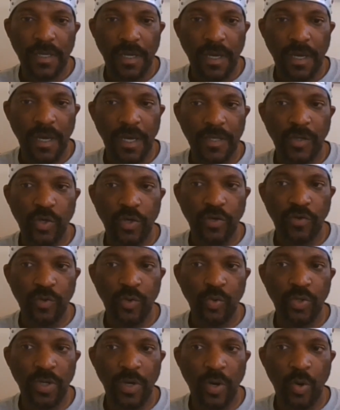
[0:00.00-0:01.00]
You can
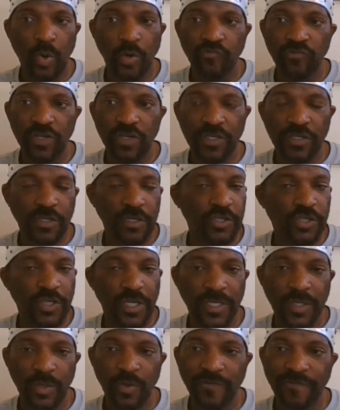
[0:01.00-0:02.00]
do your own research
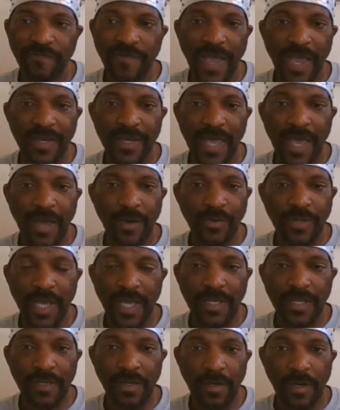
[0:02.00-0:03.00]
and you'll find out
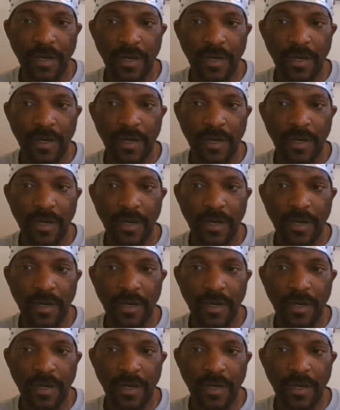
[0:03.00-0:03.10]
that